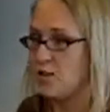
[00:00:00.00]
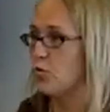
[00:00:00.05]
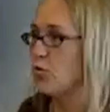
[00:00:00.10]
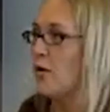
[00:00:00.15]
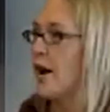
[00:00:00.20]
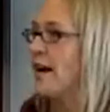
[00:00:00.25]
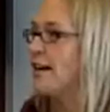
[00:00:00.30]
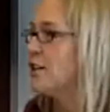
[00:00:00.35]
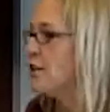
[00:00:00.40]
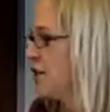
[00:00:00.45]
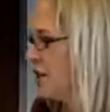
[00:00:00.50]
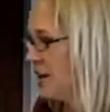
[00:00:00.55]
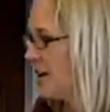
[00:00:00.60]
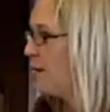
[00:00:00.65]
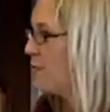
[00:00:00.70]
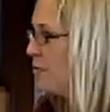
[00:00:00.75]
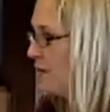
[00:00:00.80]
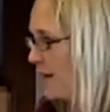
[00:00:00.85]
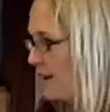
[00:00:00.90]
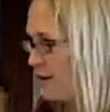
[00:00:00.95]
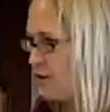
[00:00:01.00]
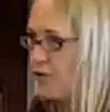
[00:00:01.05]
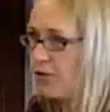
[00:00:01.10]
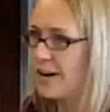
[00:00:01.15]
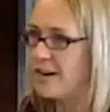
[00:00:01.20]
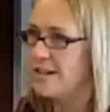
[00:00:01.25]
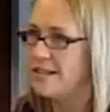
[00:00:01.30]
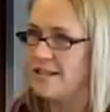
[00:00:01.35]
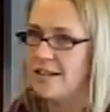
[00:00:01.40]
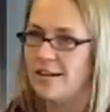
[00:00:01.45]
that's rashing up like
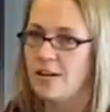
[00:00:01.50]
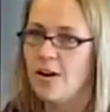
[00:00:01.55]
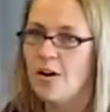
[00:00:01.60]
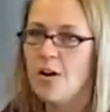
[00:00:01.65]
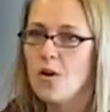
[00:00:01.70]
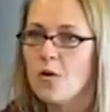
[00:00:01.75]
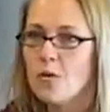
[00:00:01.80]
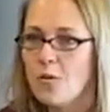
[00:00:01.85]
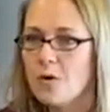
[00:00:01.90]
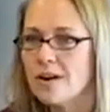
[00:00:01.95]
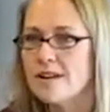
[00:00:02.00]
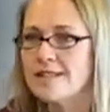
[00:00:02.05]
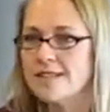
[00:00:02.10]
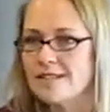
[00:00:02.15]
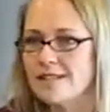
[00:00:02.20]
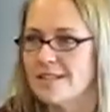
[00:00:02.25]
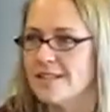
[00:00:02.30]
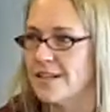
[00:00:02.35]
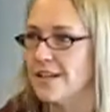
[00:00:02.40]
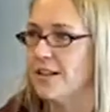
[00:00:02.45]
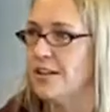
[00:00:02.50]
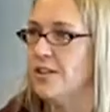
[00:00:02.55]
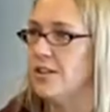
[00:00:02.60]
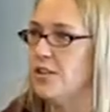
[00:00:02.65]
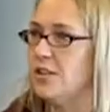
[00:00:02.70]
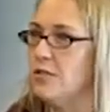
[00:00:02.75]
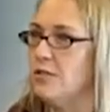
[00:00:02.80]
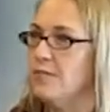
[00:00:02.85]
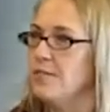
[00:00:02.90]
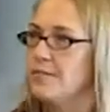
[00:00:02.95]
crazy? What is this gonna
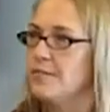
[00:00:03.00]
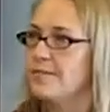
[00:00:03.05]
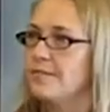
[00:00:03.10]
do?